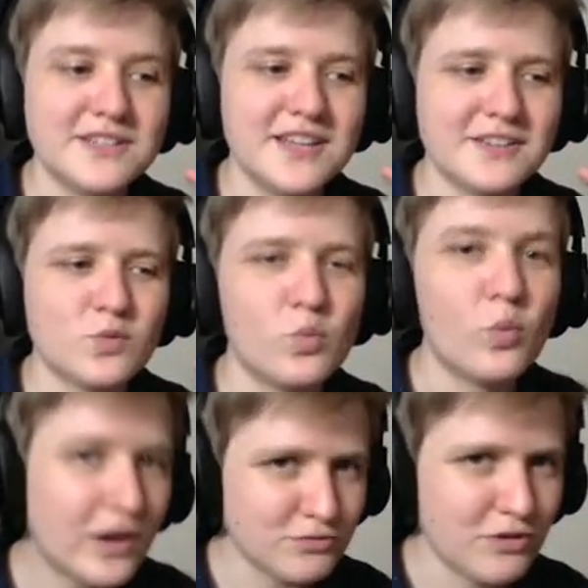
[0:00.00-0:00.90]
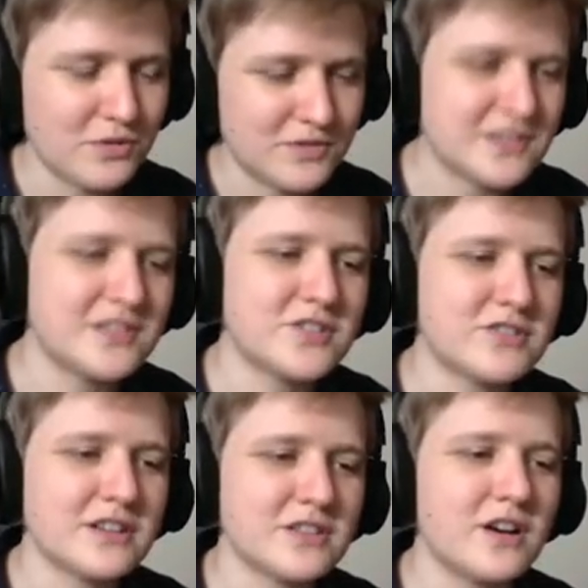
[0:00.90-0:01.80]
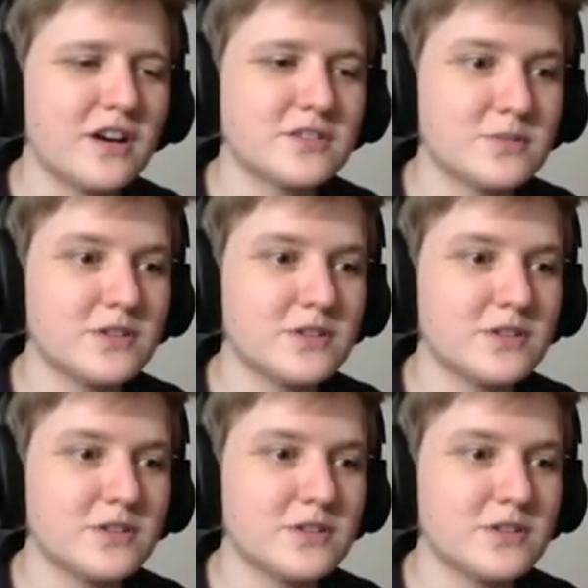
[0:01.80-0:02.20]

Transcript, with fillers: takes one rose to distract the guards,